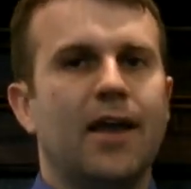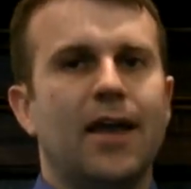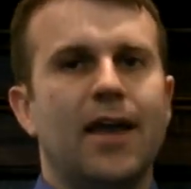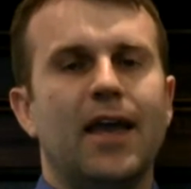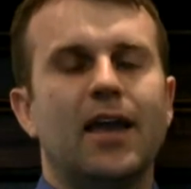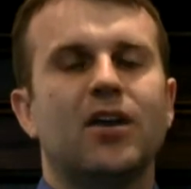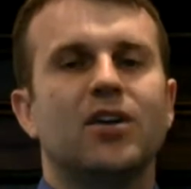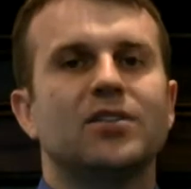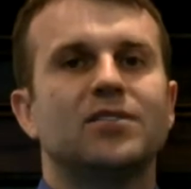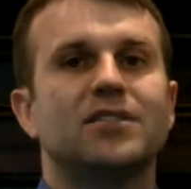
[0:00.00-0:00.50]

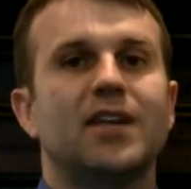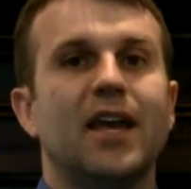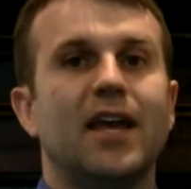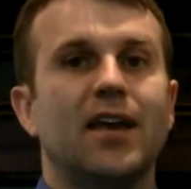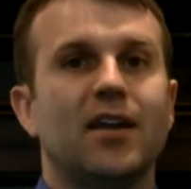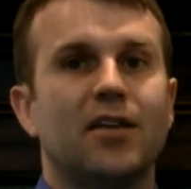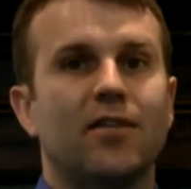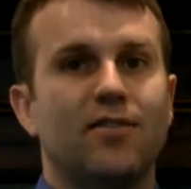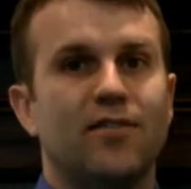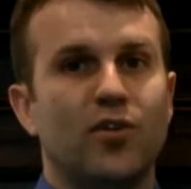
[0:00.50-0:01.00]
it can take
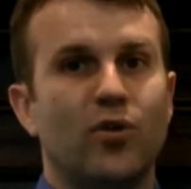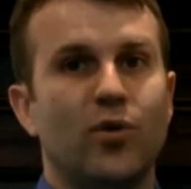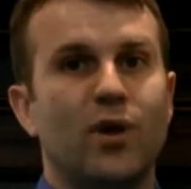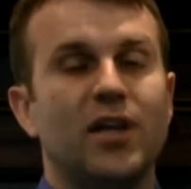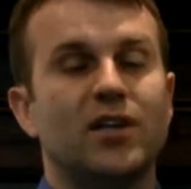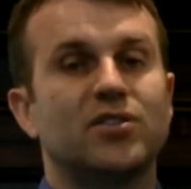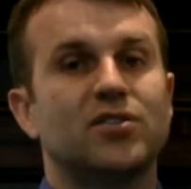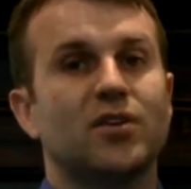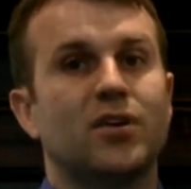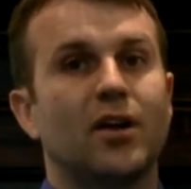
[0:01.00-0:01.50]
it a few
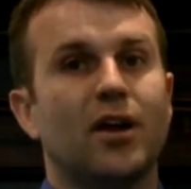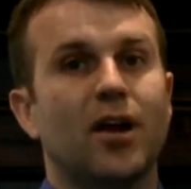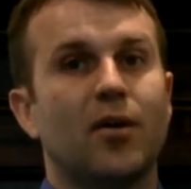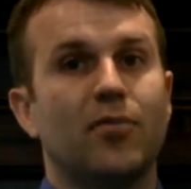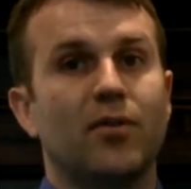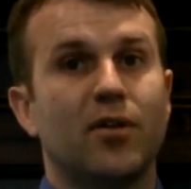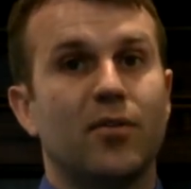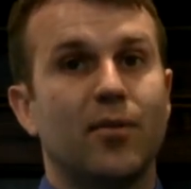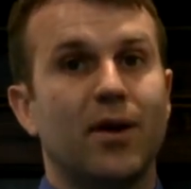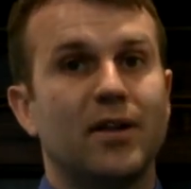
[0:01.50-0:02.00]
weeks or a
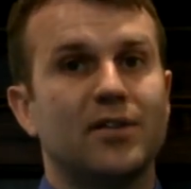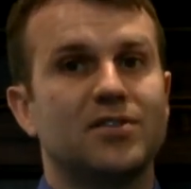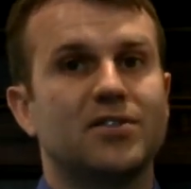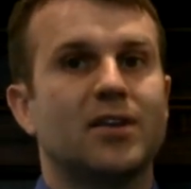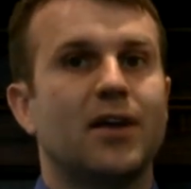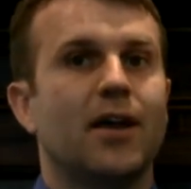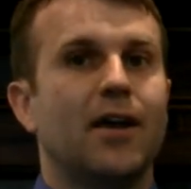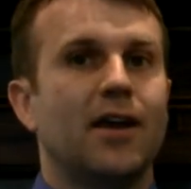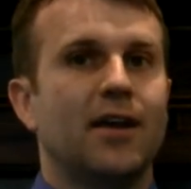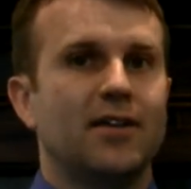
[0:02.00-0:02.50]
couple of months
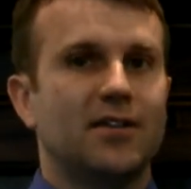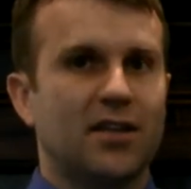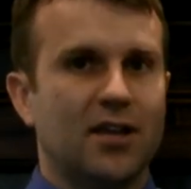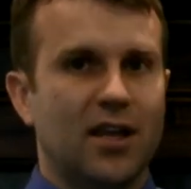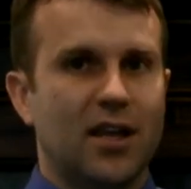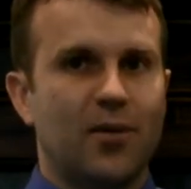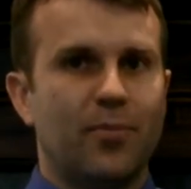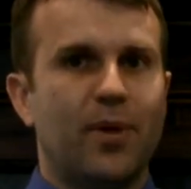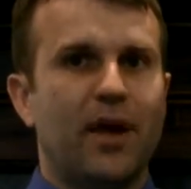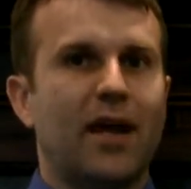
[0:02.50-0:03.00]
to
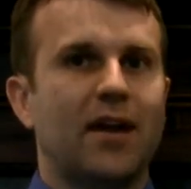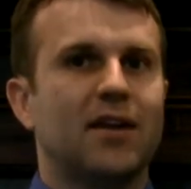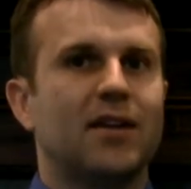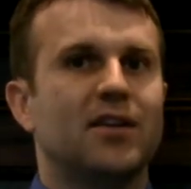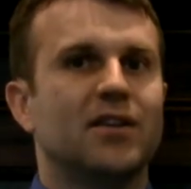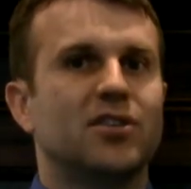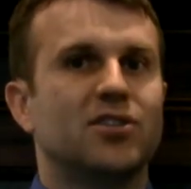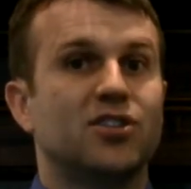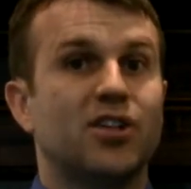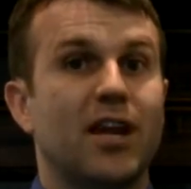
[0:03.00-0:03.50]
get back
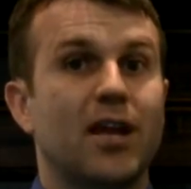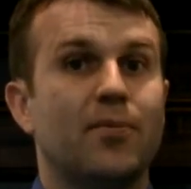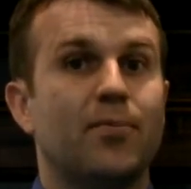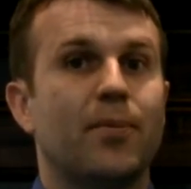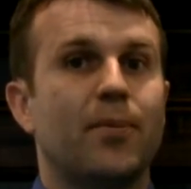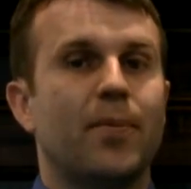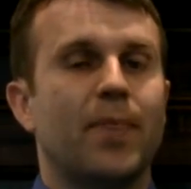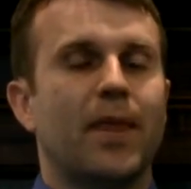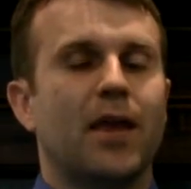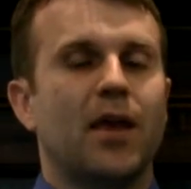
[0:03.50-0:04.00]
into shape.
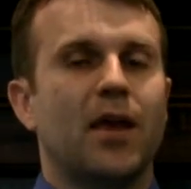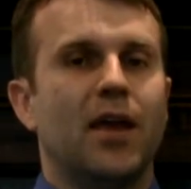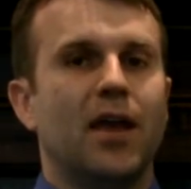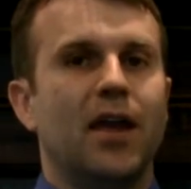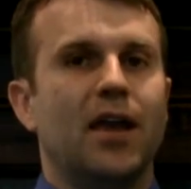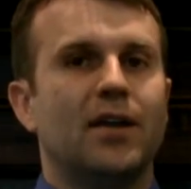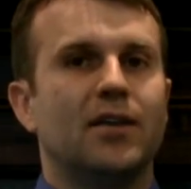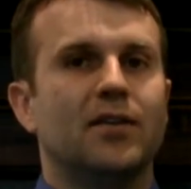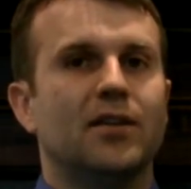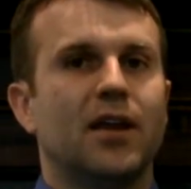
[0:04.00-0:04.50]

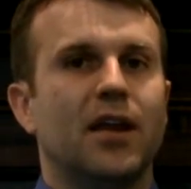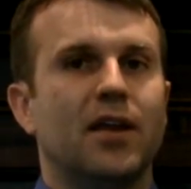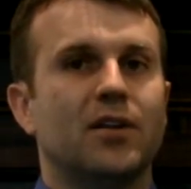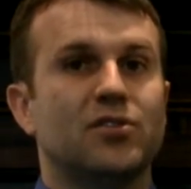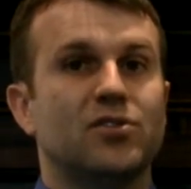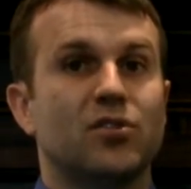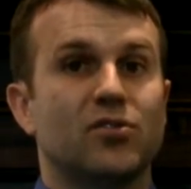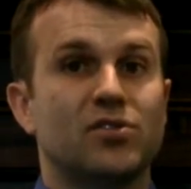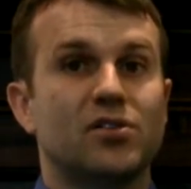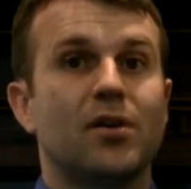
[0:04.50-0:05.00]
And
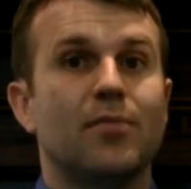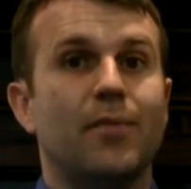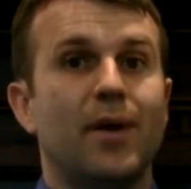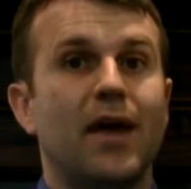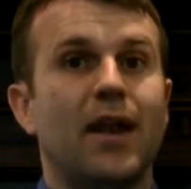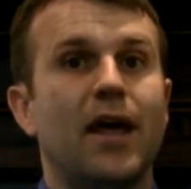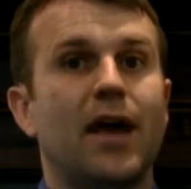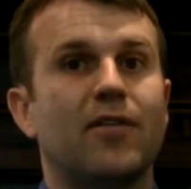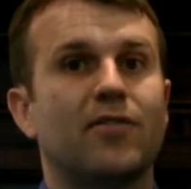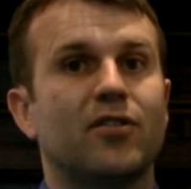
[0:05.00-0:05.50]
so some
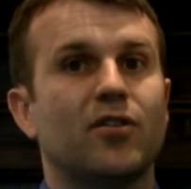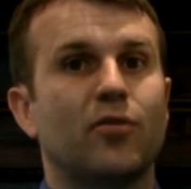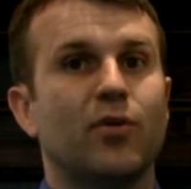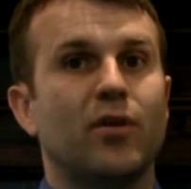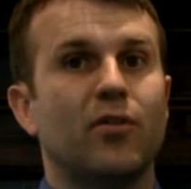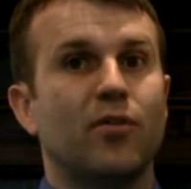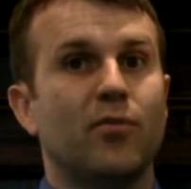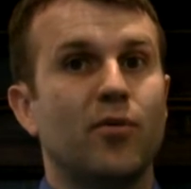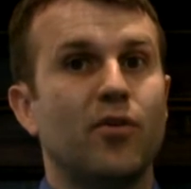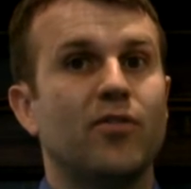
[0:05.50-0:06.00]
men, after we
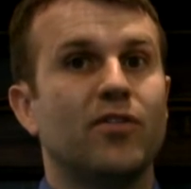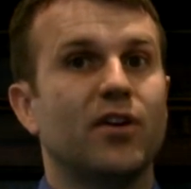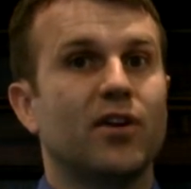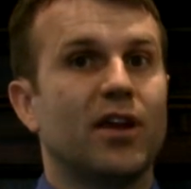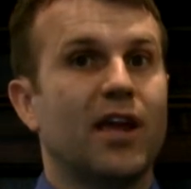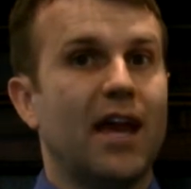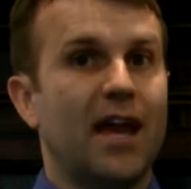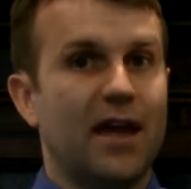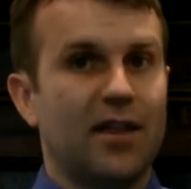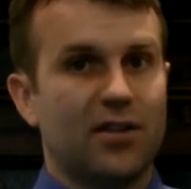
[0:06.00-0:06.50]
remove their
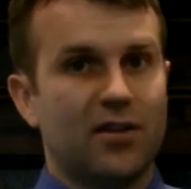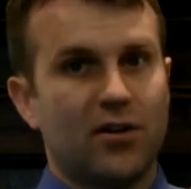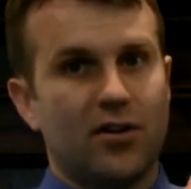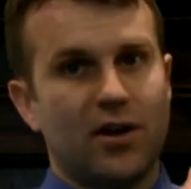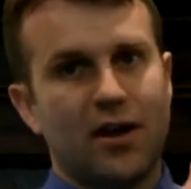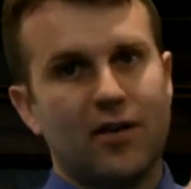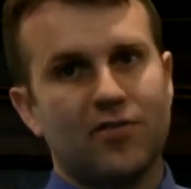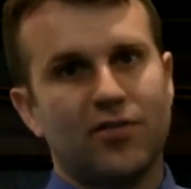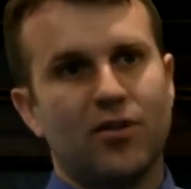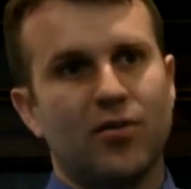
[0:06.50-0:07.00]
catheter
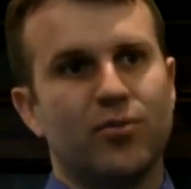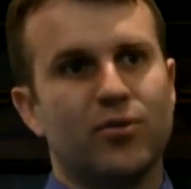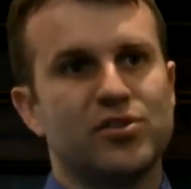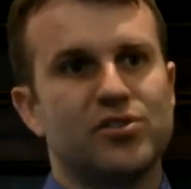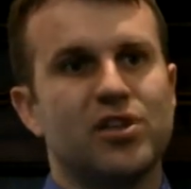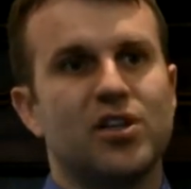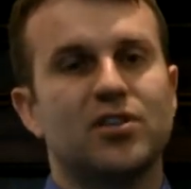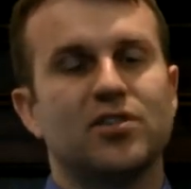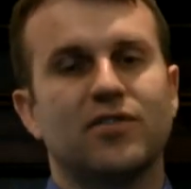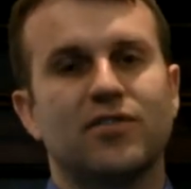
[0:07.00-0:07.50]
after a
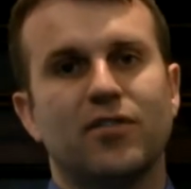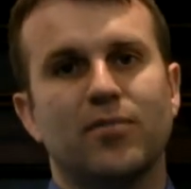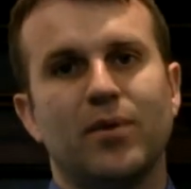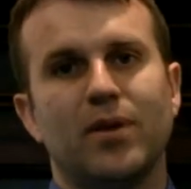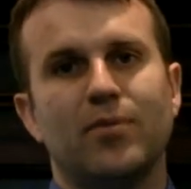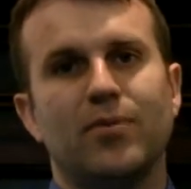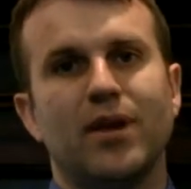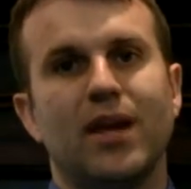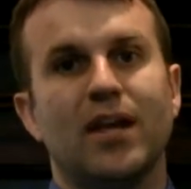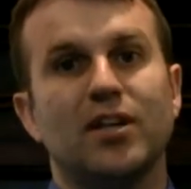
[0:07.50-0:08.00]
procedure for
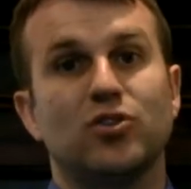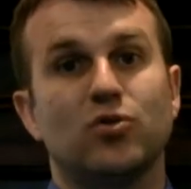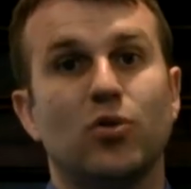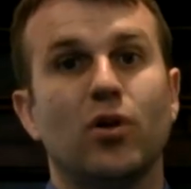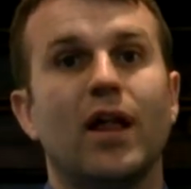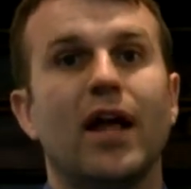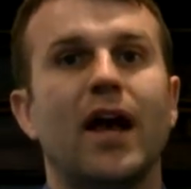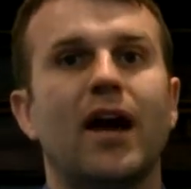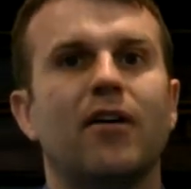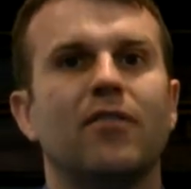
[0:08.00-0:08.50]
BPH,
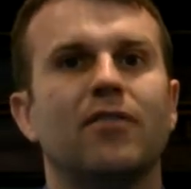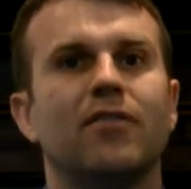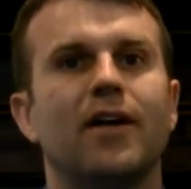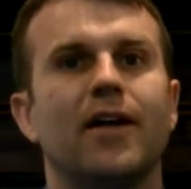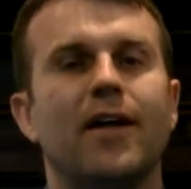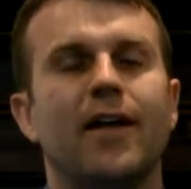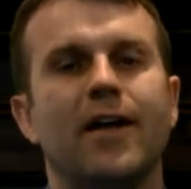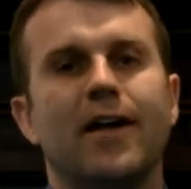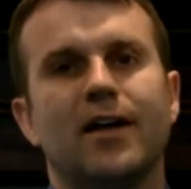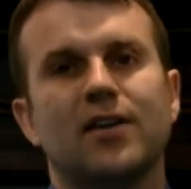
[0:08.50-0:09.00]
will have
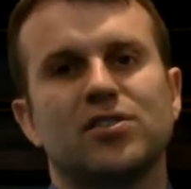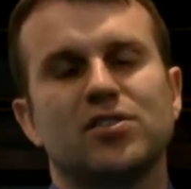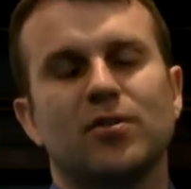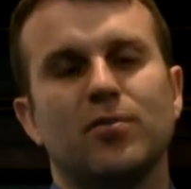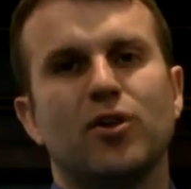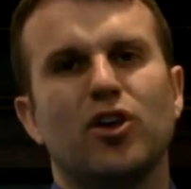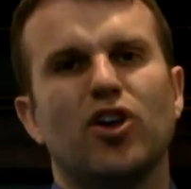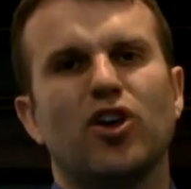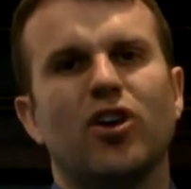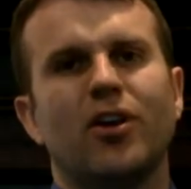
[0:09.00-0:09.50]

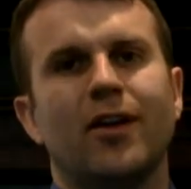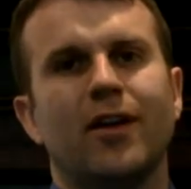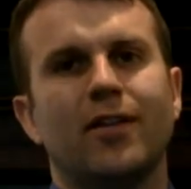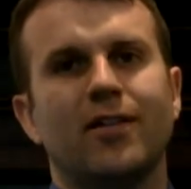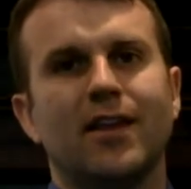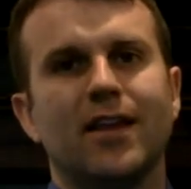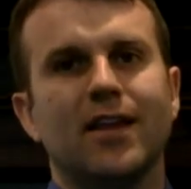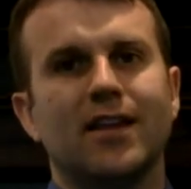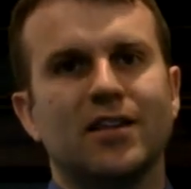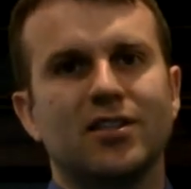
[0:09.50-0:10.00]
some urinary
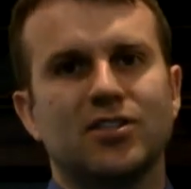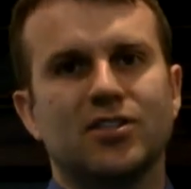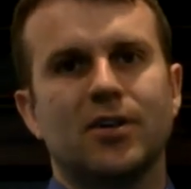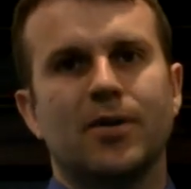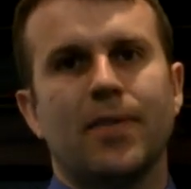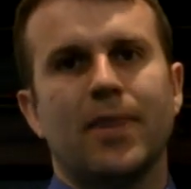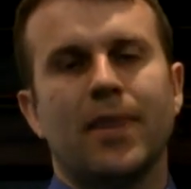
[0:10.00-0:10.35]
leakage